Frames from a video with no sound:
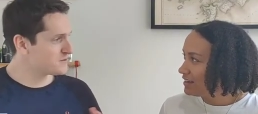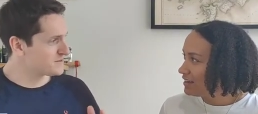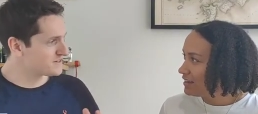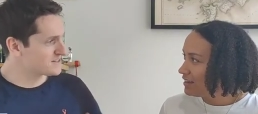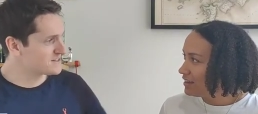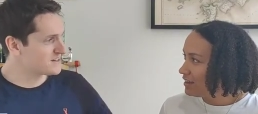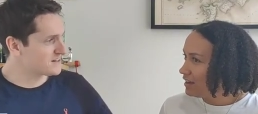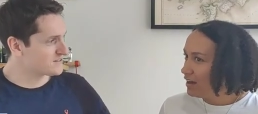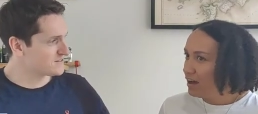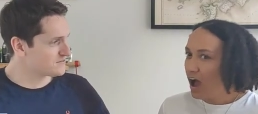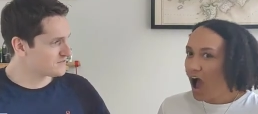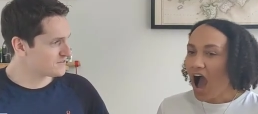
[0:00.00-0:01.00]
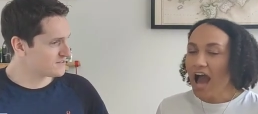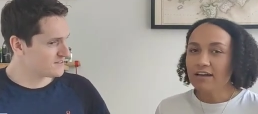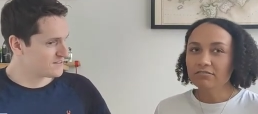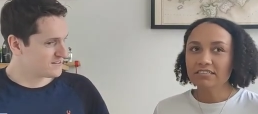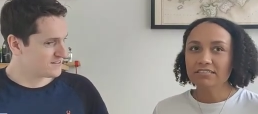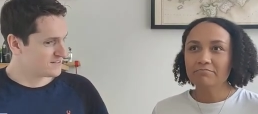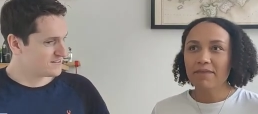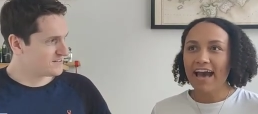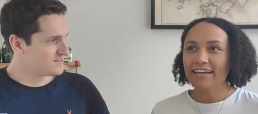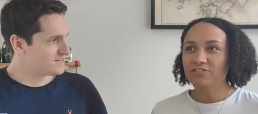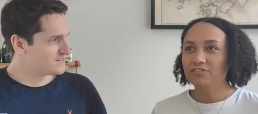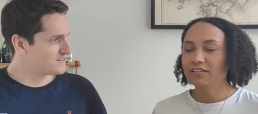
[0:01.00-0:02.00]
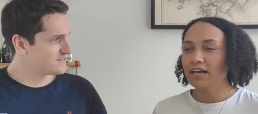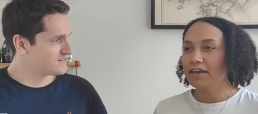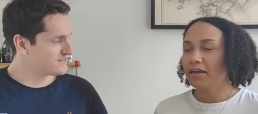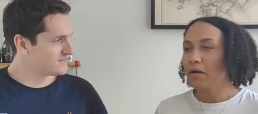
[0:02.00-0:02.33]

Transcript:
Speaker 1: a bit distinctive.
Speaker 2: I always imagine like